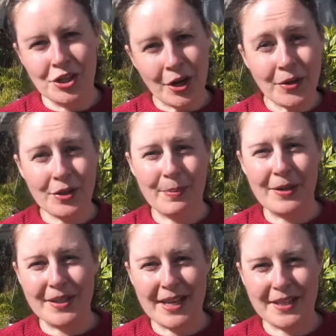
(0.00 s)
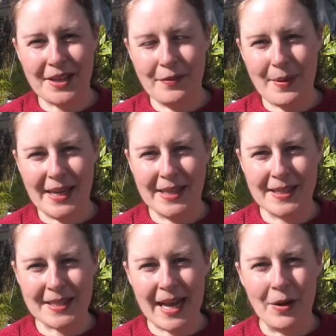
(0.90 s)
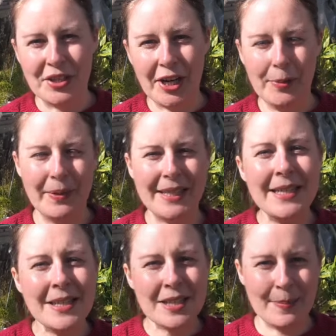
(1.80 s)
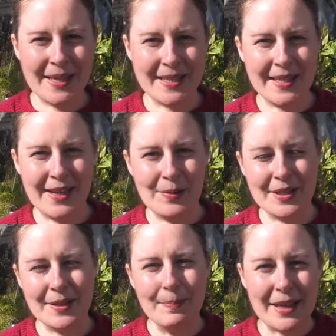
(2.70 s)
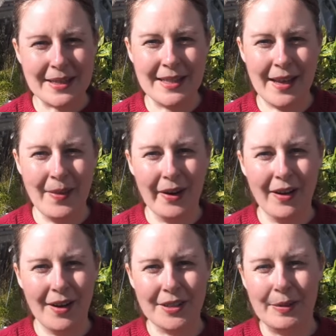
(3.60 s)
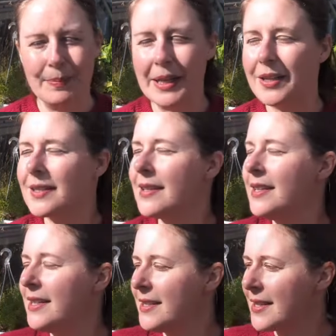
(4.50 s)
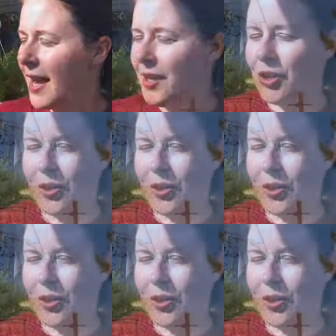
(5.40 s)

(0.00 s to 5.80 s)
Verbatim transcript: show you the process of making the sourdough, but intersperse it with some bits in the garden because it is a